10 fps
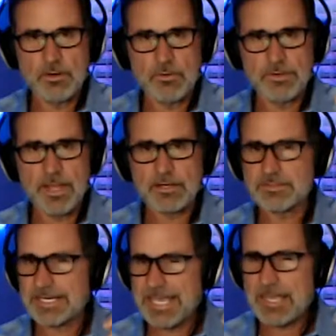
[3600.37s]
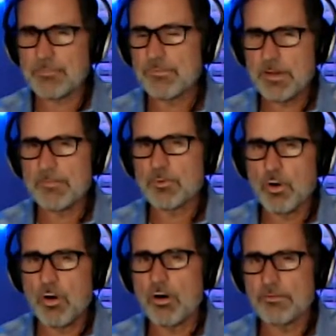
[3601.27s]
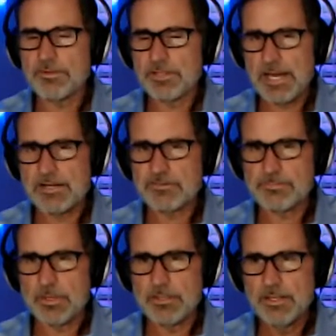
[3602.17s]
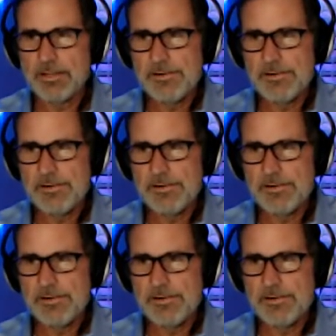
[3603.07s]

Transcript: on that, because I can't remember all the lines, but